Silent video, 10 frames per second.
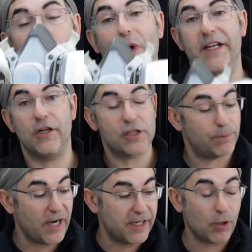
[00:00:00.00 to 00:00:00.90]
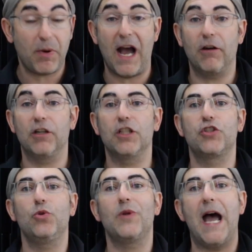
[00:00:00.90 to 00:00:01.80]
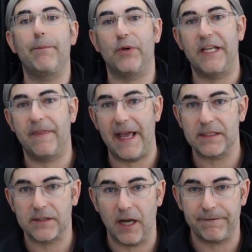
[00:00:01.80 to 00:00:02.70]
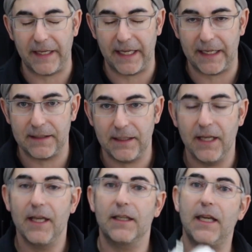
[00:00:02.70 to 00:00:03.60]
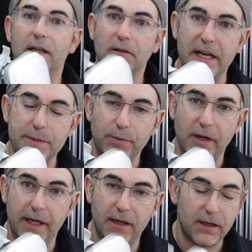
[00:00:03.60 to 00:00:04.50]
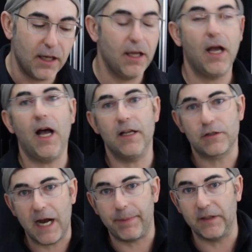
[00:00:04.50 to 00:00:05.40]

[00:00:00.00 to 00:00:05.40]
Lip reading: when you're spraying your powder. Do not breathe that stuff in. Get a respirator. I'll drop a